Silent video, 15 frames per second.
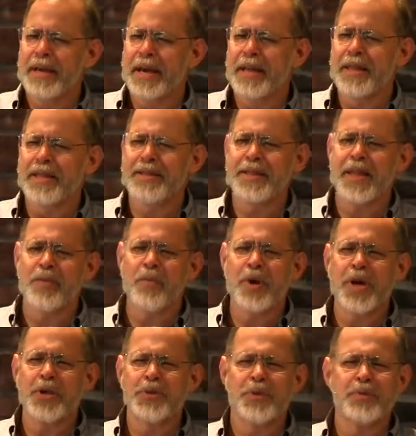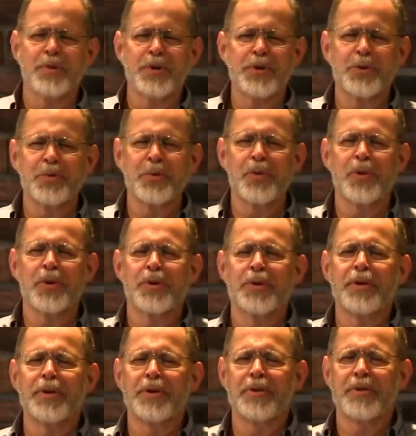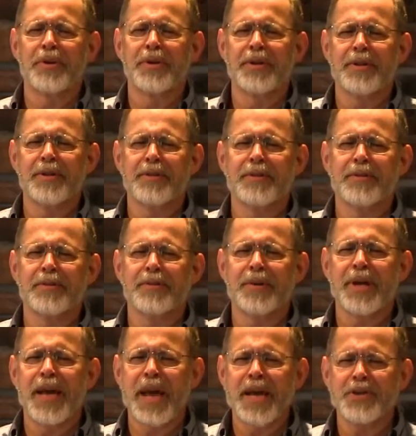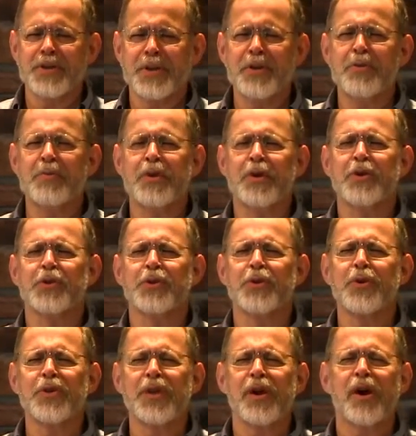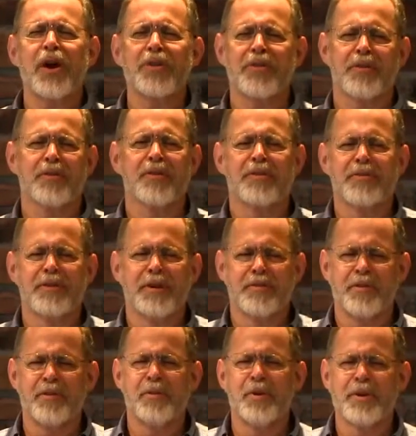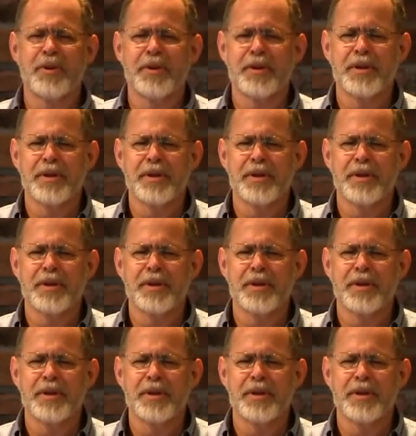And in the same way as we read your word, Lord, we ask you, because you're the author of the word